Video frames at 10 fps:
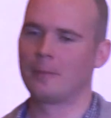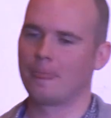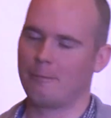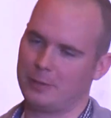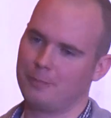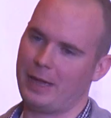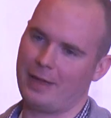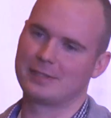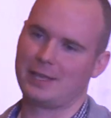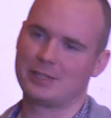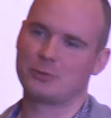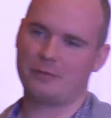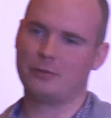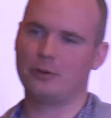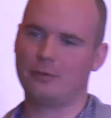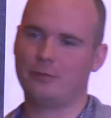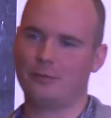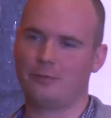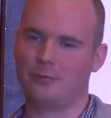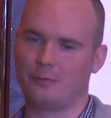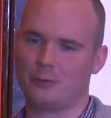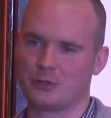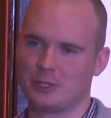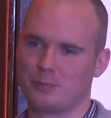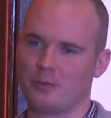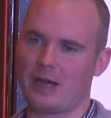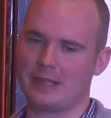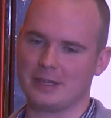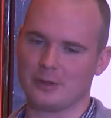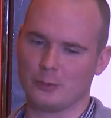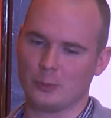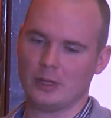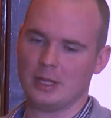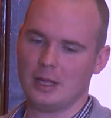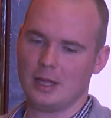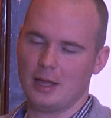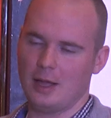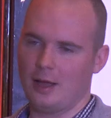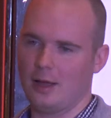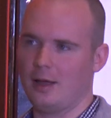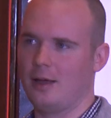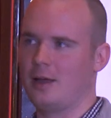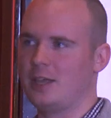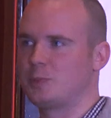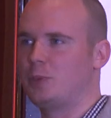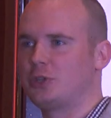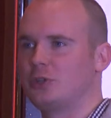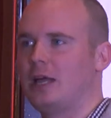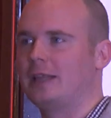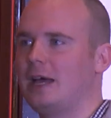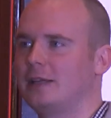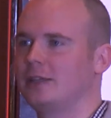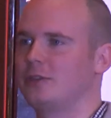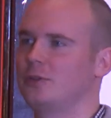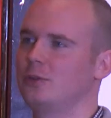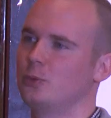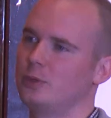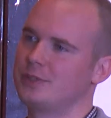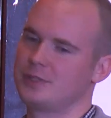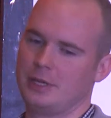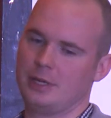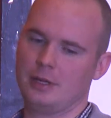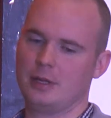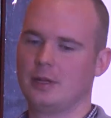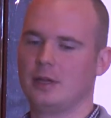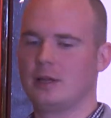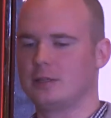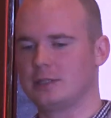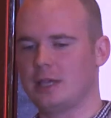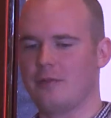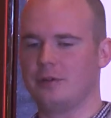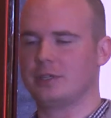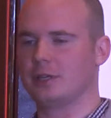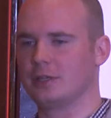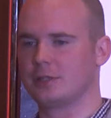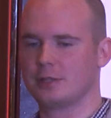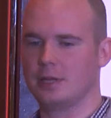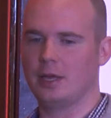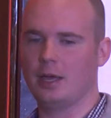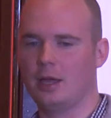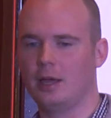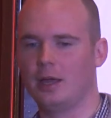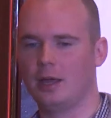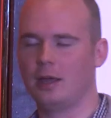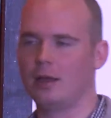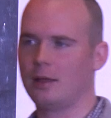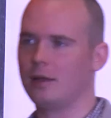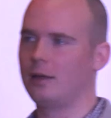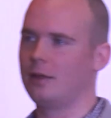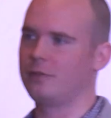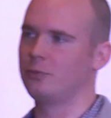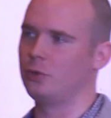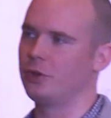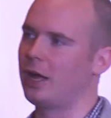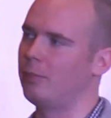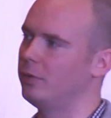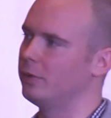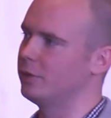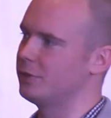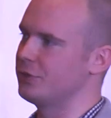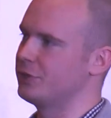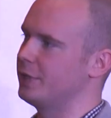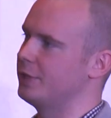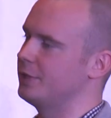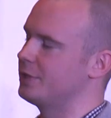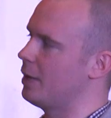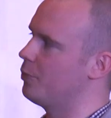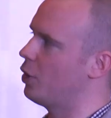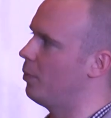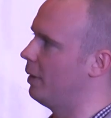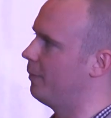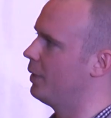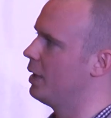But pay us extra for just providing you a special attack that you will see that everything is vulnerable. This is the same problem